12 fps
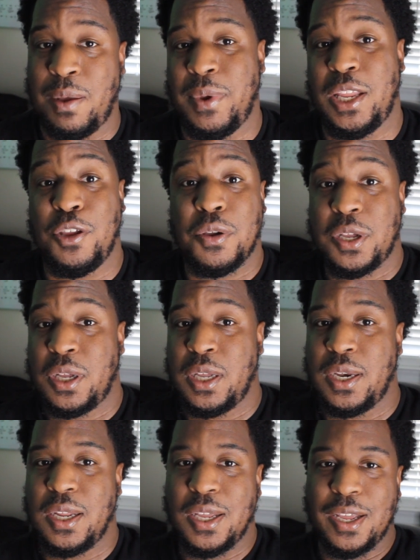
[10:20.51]
I mean, you
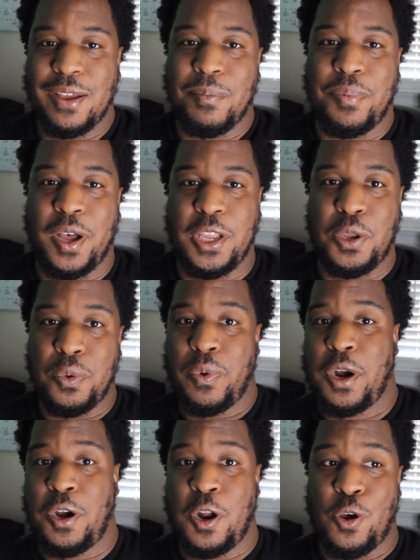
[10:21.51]
could, but you
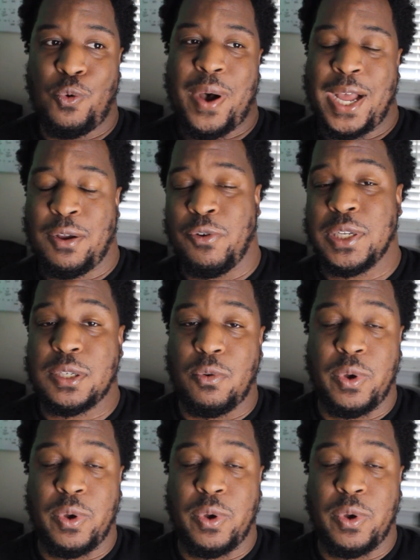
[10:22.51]
want to know why Gwen,